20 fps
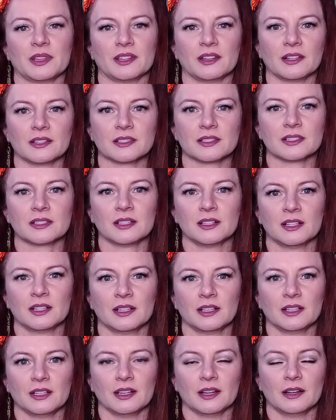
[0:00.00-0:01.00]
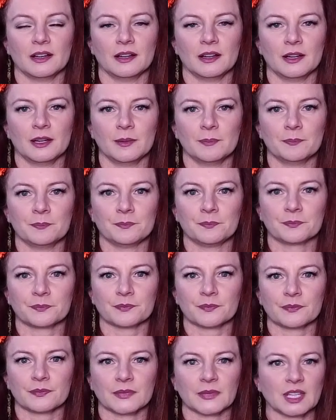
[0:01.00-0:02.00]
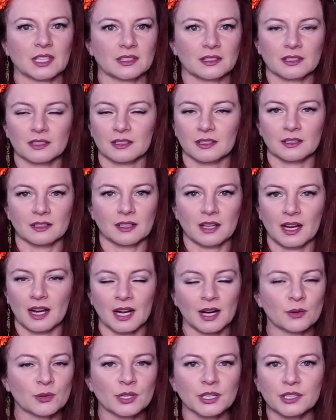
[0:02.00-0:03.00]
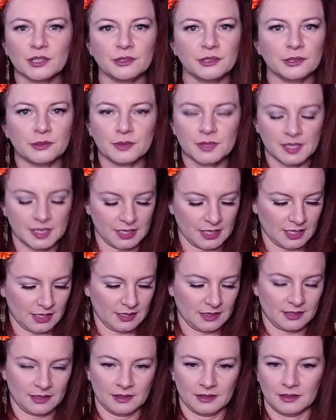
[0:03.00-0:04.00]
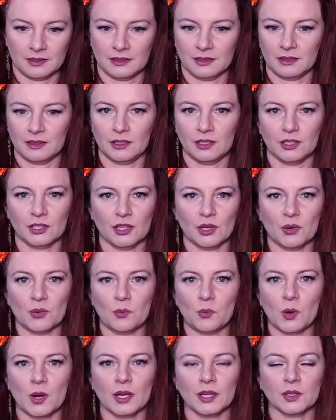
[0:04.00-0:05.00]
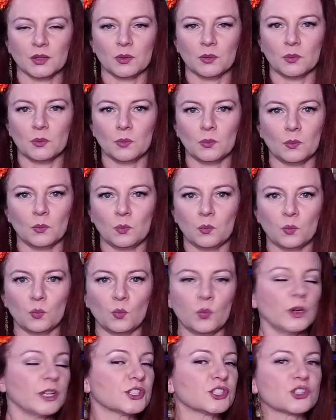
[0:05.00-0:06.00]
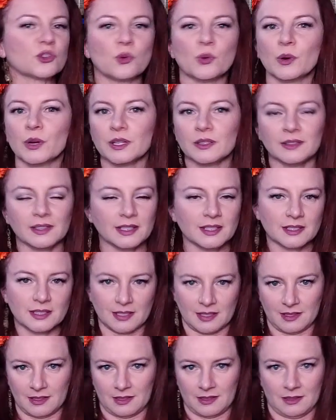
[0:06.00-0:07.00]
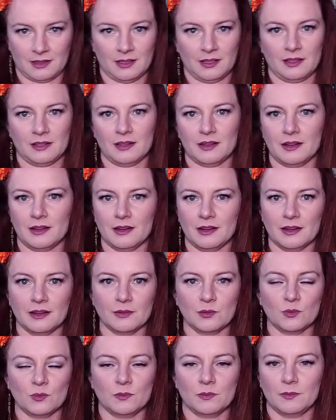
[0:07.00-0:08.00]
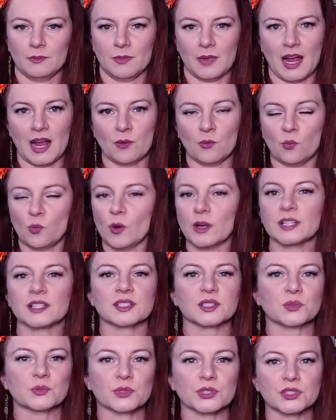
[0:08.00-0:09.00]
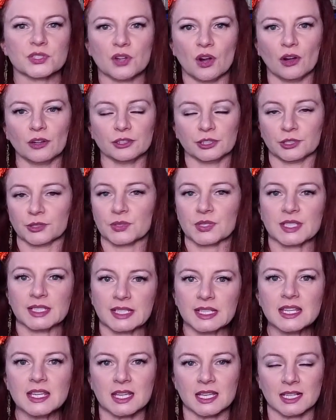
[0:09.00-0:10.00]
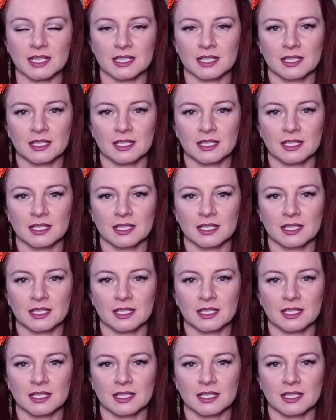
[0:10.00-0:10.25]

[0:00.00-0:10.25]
us. How are you using it? Which oil is it? What is the result you're seeing?